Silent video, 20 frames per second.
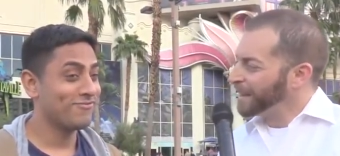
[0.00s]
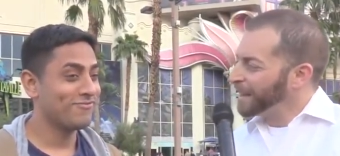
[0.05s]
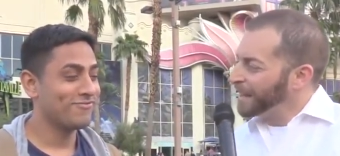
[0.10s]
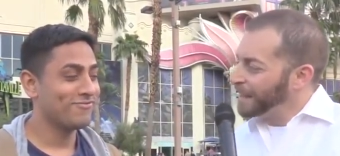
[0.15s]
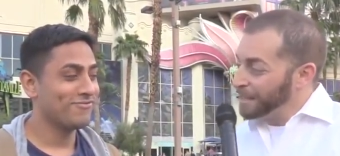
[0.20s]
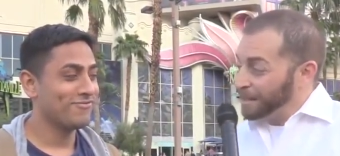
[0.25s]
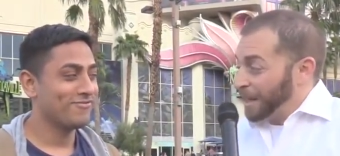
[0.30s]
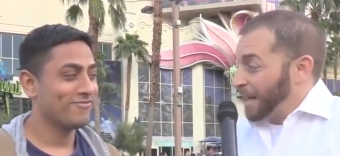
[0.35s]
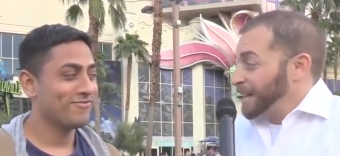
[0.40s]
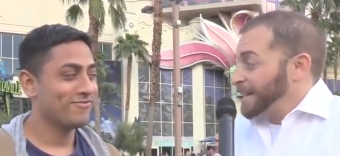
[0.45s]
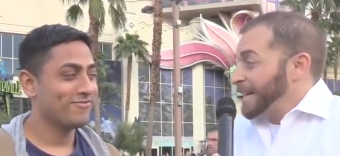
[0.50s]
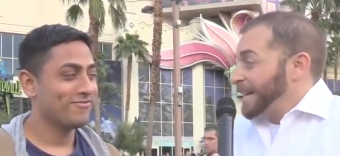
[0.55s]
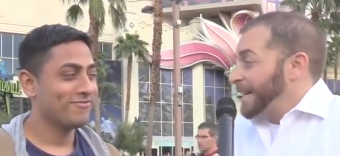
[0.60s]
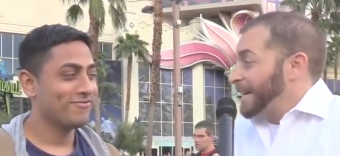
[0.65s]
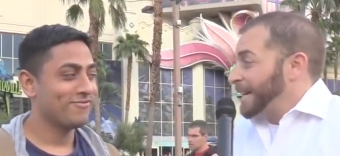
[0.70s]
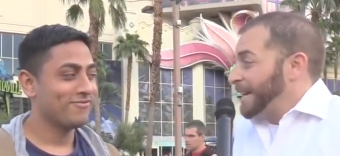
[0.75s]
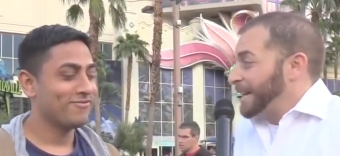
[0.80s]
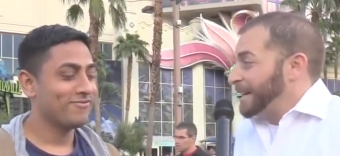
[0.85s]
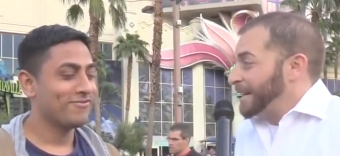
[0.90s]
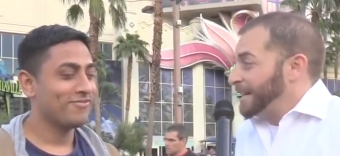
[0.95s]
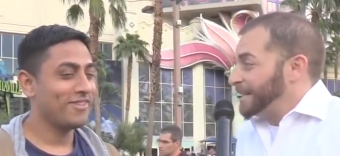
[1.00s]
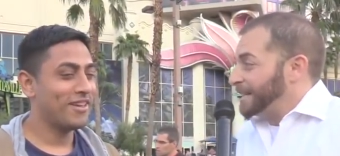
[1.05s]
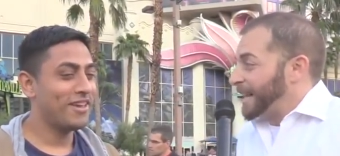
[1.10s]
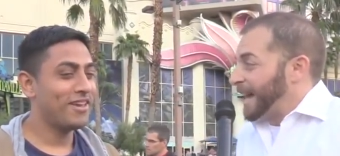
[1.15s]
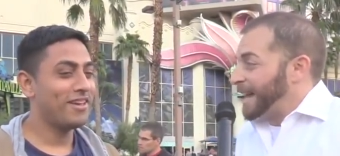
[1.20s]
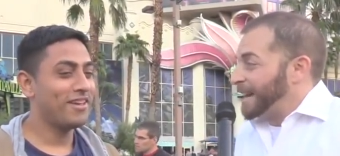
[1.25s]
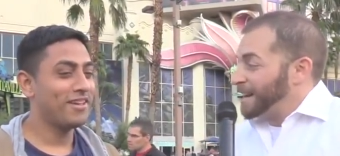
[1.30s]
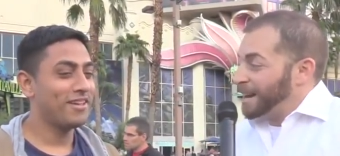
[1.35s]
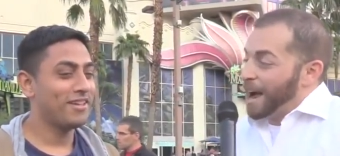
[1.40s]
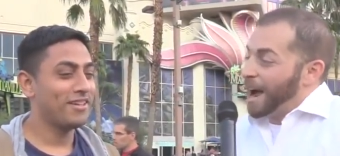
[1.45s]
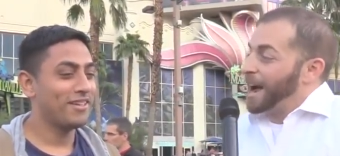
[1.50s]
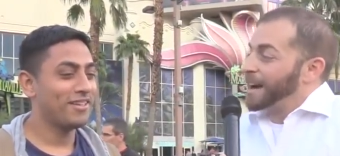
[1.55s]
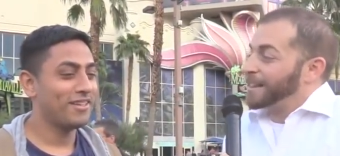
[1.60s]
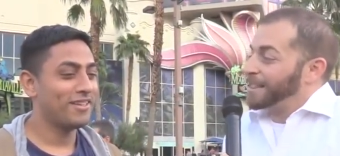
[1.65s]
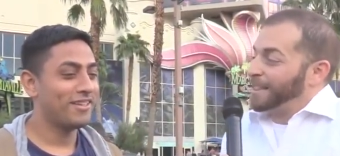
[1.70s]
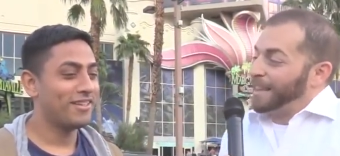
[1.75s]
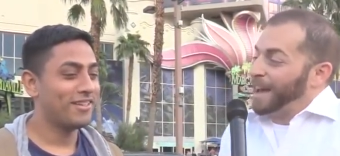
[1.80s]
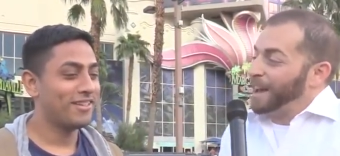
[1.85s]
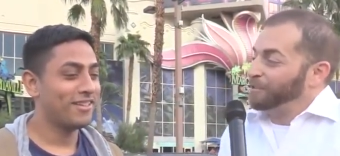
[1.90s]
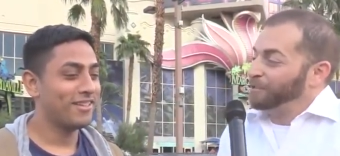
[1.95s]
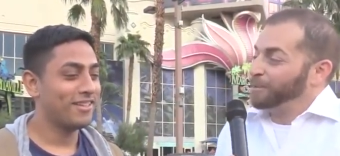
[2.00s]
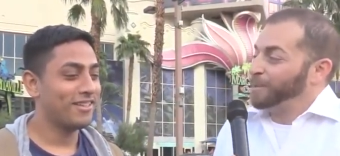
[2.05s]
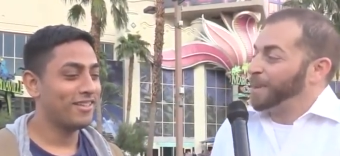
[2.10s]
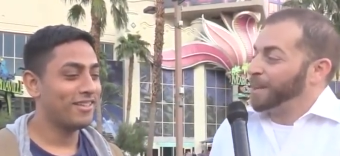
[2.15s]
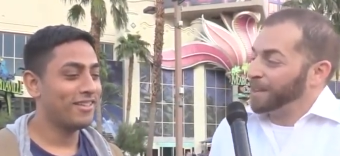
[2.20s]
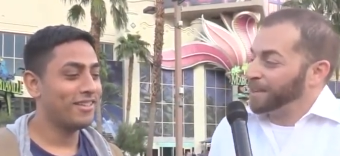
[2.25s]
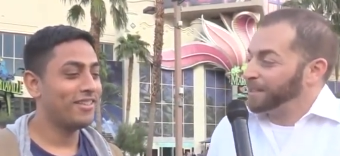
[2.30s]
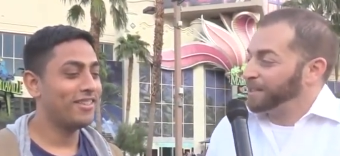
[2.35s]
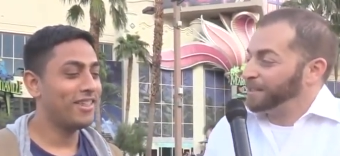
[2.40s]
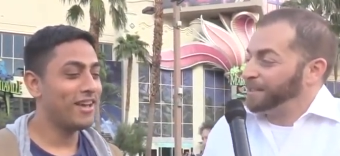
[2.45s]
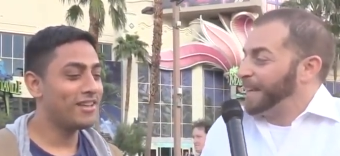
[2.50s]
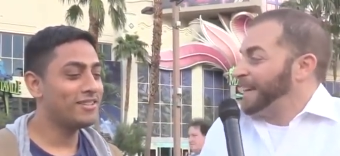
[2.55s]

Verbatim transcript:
Speaker 1: Uh, they need it. Is that not theft because